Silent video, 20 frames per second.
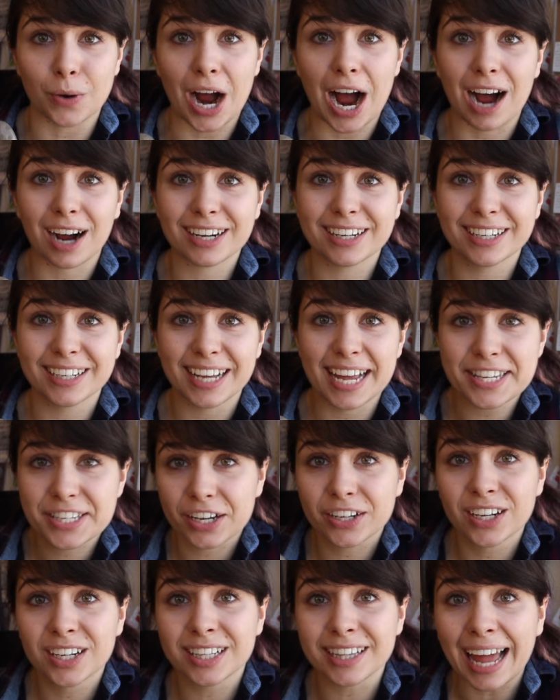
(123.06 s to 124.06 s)
rock is a
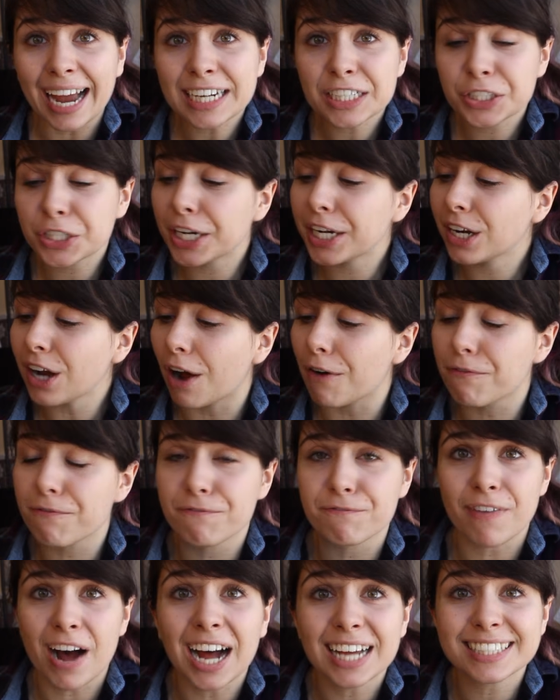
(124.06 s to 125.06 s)
collection of
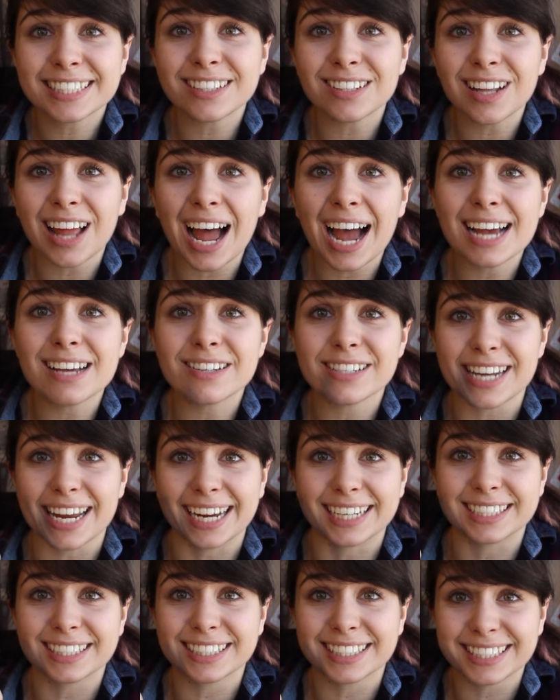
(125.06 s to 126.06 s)
fossilized,
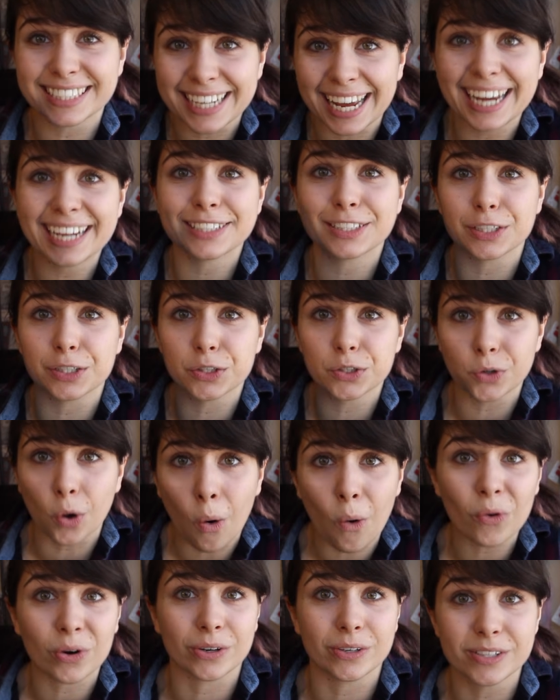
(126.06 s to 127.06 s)
extinct
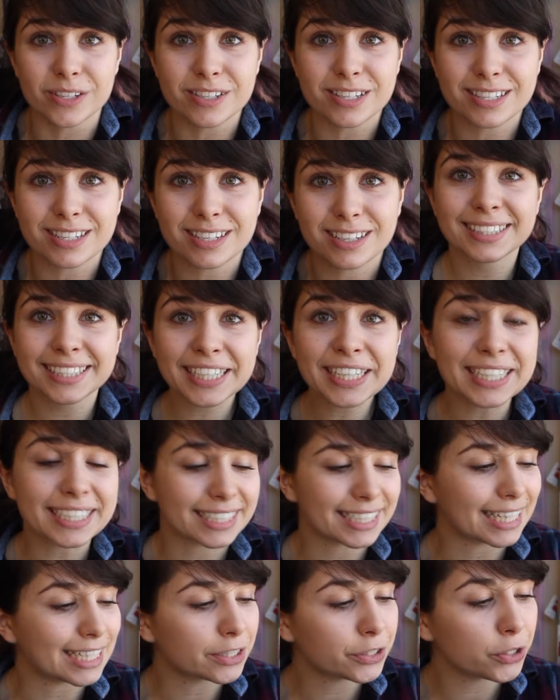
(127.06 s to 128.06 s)
corals.
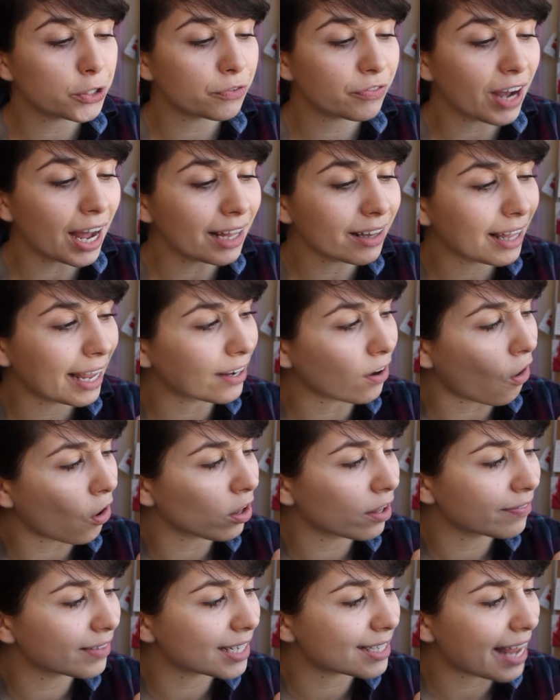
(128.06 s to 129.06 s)
Seriously, so you You've got like
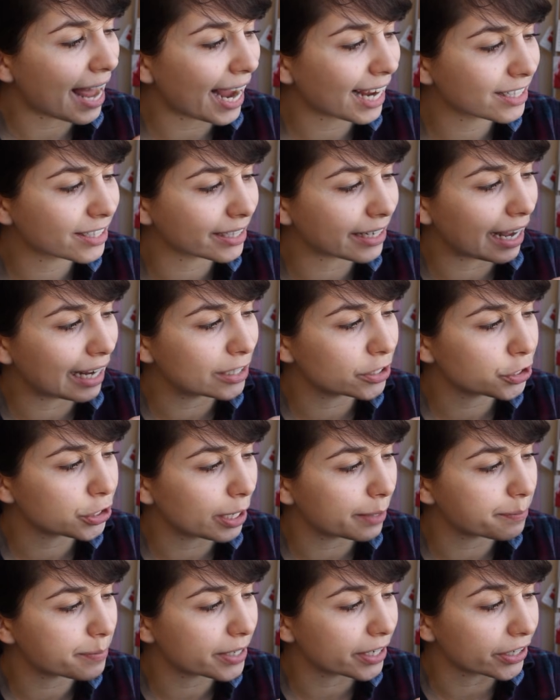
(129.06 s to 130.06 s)
all of these hexagon
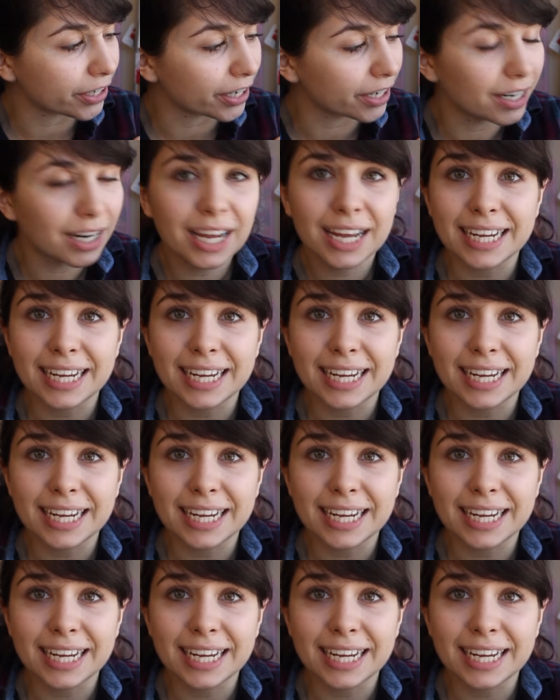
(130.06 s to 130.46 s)
shapes here.